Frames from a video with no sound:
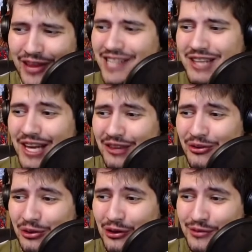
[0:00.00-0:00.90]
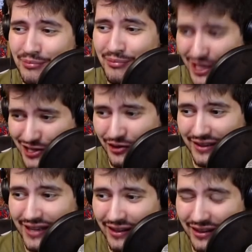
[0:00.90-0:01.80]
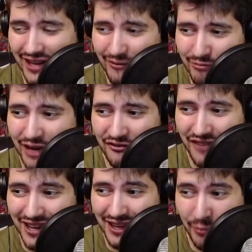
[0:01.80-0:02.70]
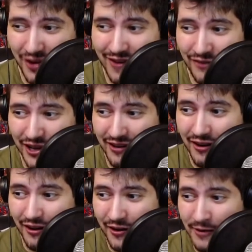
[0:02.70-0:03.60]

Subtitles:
like YouTube's mission, then they've been failing pretty fucking hard.